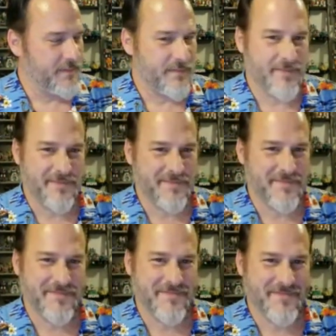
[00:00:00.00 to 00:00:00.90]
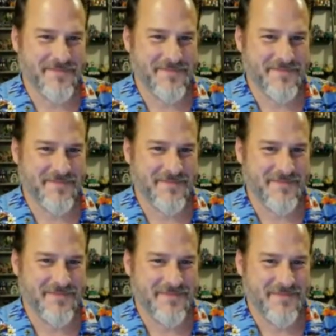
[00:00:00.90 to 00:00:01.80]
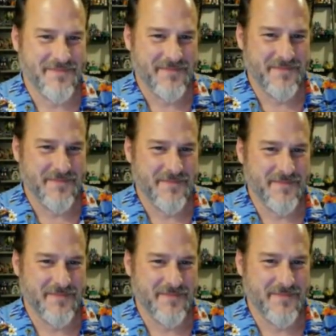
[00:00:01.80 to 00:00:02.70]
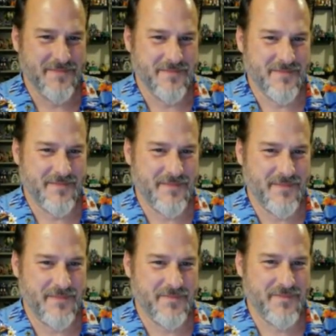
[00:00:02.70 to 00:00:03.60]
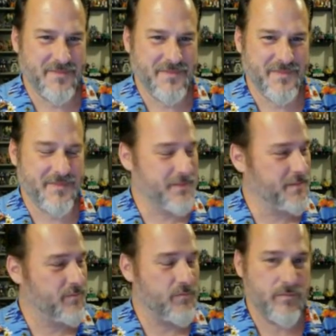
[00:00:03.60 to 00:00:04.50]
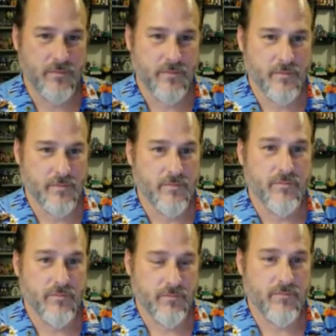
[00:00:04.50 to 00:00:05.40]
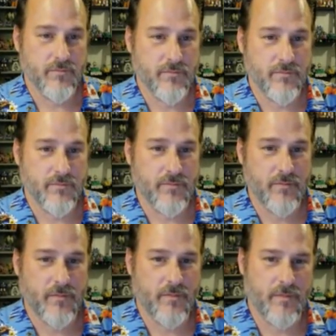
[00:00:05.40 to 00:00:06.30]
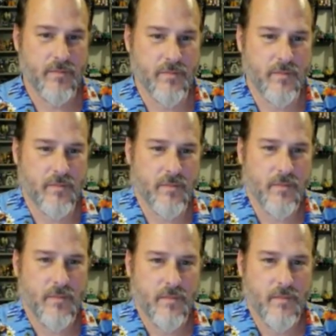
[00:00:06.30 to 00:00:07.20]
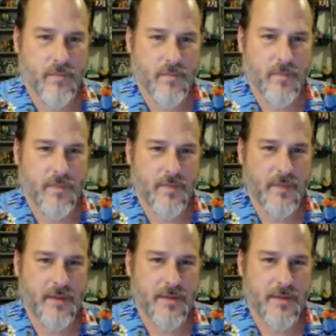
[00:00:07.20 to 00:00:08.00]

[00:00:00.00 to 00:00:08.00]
(not speaking)